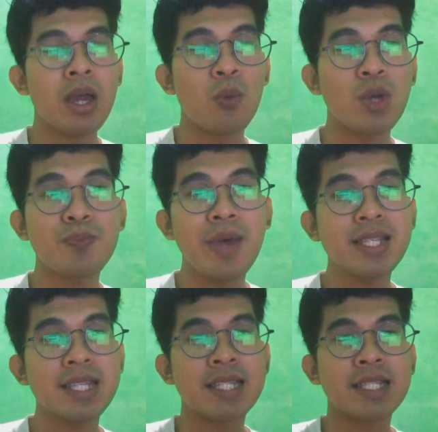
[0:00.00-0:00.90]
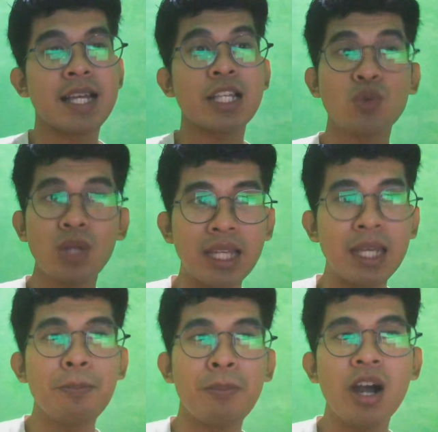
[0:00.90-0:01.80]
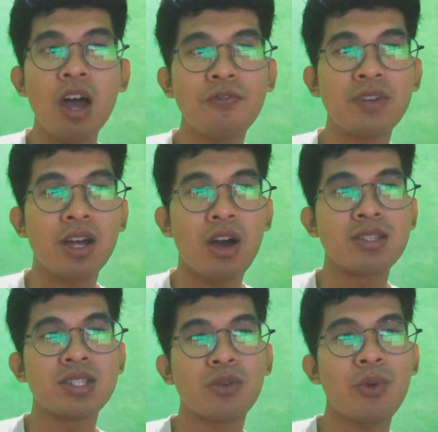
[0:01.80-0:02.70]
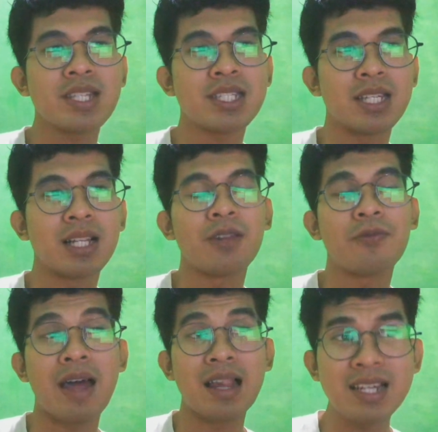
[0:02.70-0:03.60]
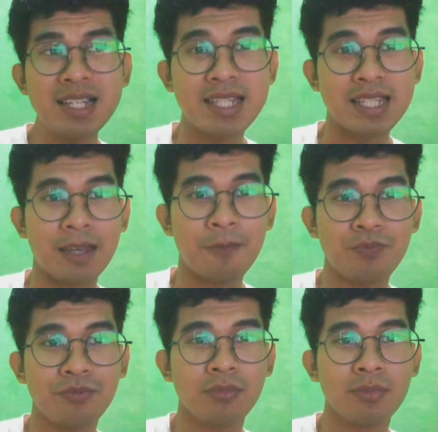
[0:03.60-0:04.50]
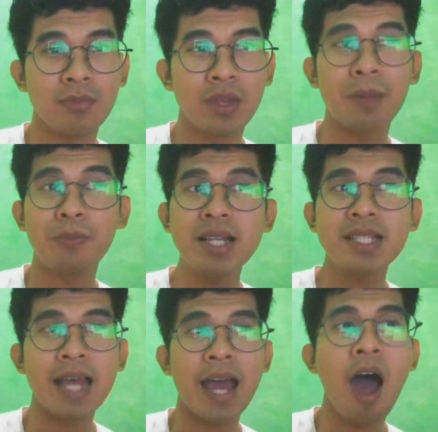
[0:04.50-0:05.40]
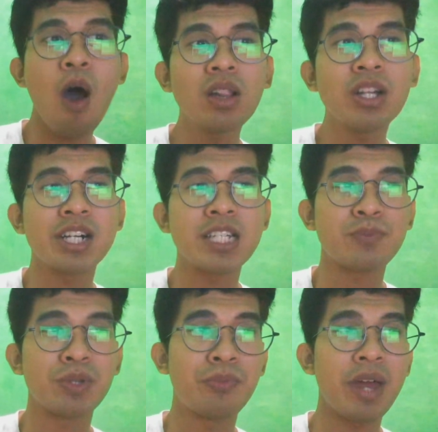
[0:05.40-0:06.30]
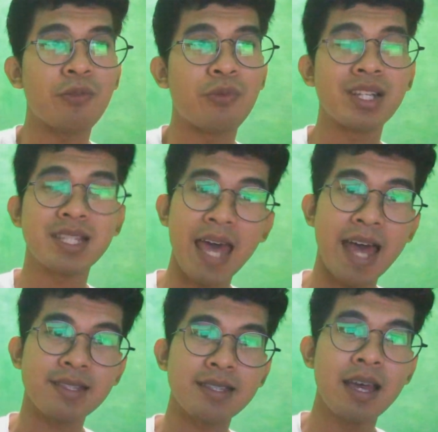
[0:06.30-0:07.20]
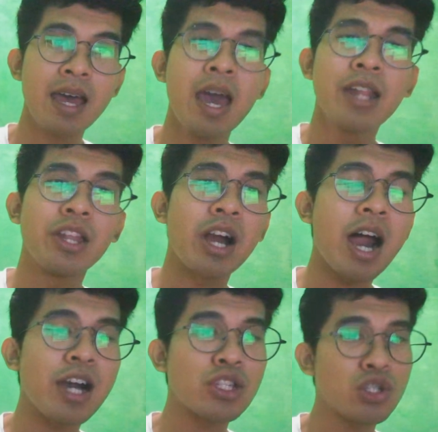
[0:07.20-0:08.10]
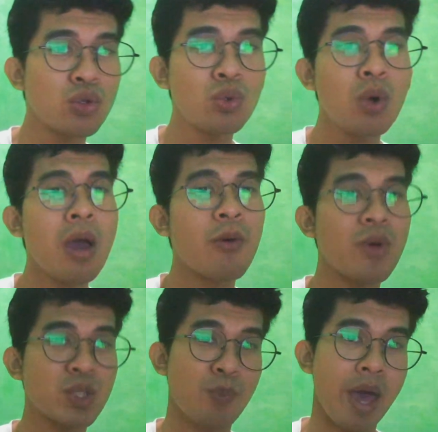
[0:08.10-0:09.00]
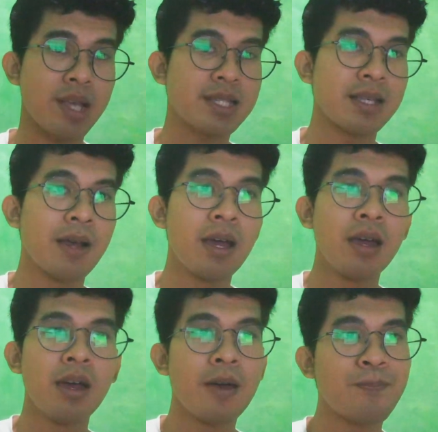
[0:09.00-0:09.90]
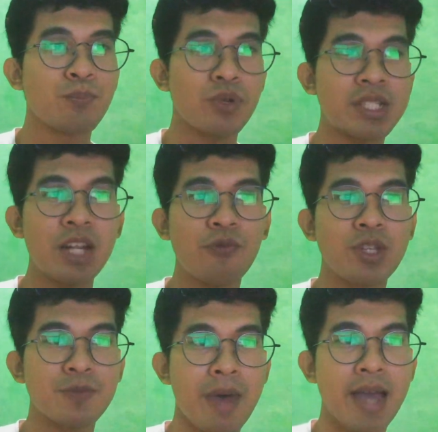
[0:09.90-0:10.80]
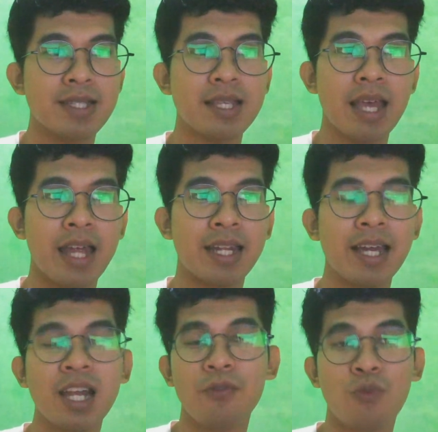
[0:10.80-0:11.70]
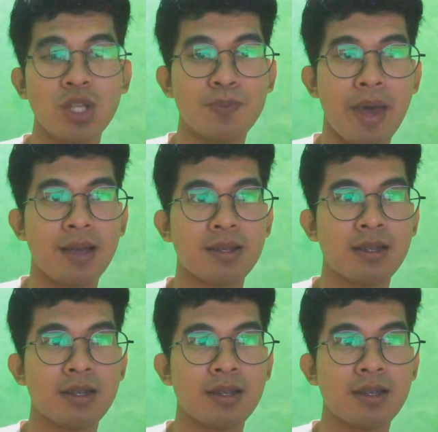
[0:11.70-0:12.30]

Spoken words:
WASPEC is actually part of the consequential validity. It means that how learners prepare for a task. There are two WASPECs. positive feedbacks and negative feedback.